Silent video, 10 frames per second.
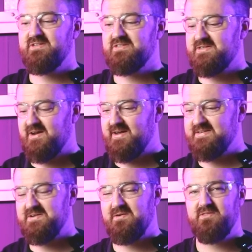the
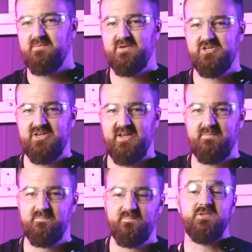size of the machine.
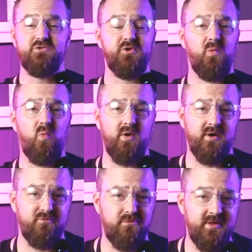So what I
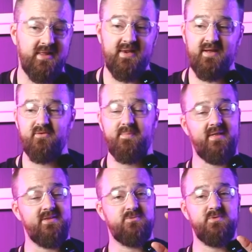really love
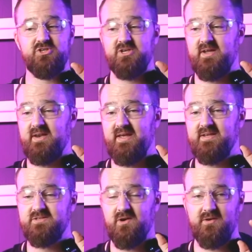about this machine is